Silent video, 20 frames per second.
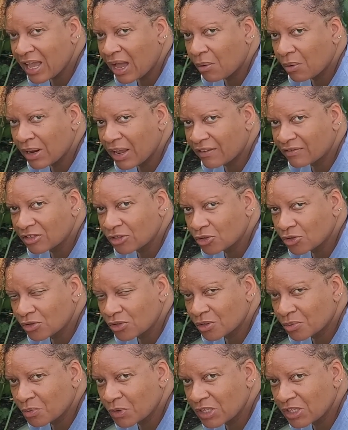I would have to do
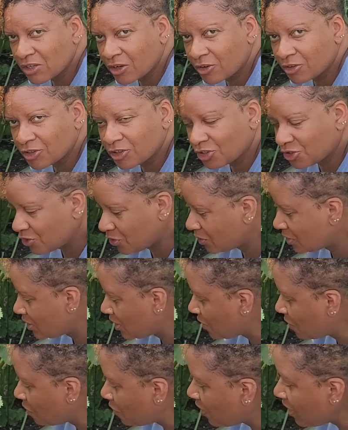some research to see
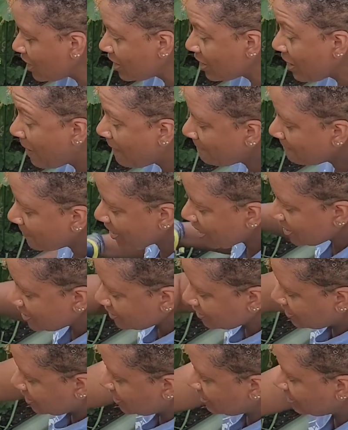what, but
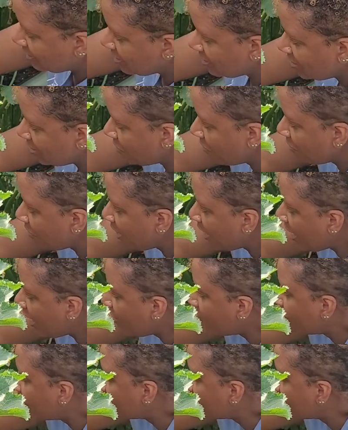let's see what we have.